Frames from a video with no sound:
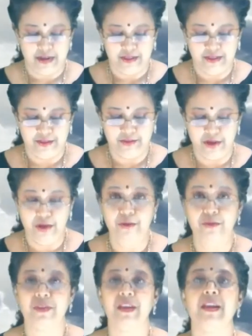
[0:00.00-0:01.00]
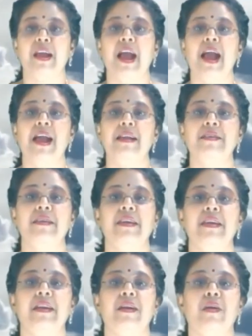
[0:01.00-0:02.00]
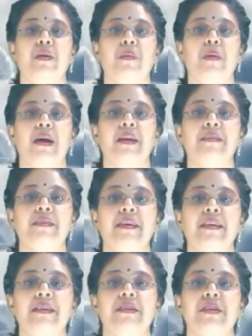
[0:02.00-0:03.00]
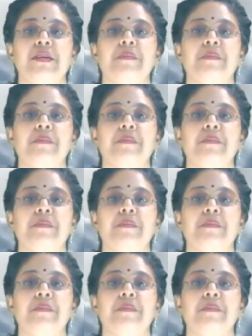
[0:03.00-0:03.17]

this goes in an anti-clockwise direction.